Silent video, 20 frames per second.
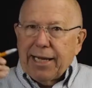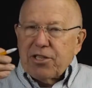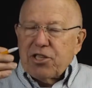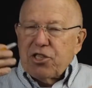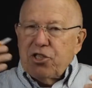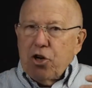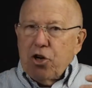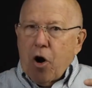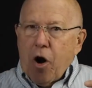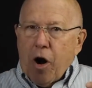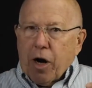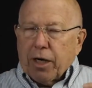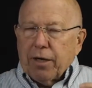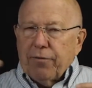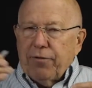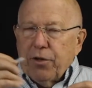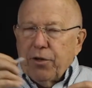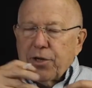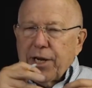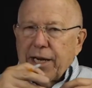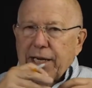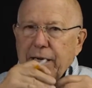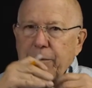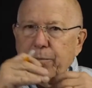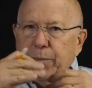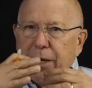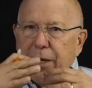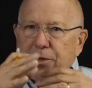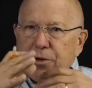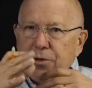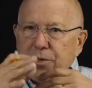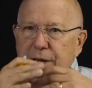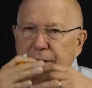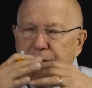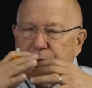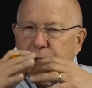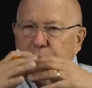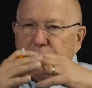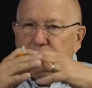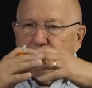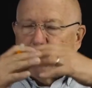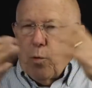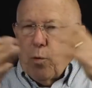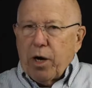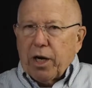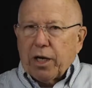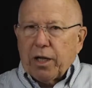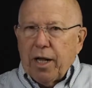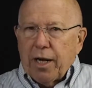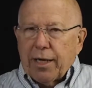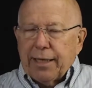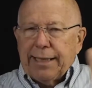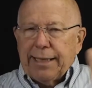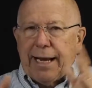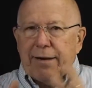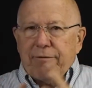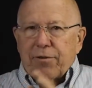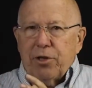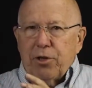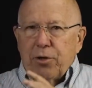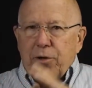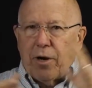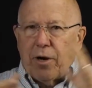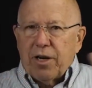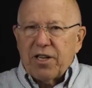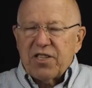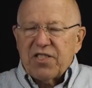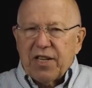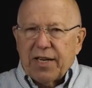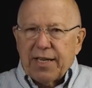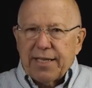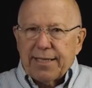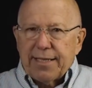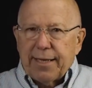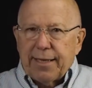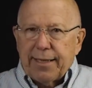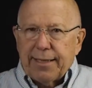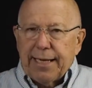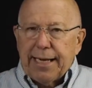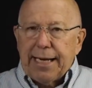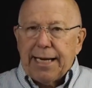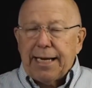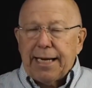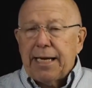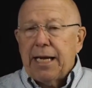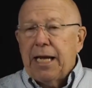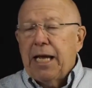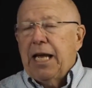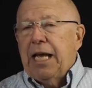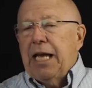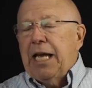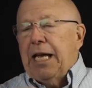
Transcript: gets dark, if you're taking pictures at 1 o'clock in the afternoon on a sunny day,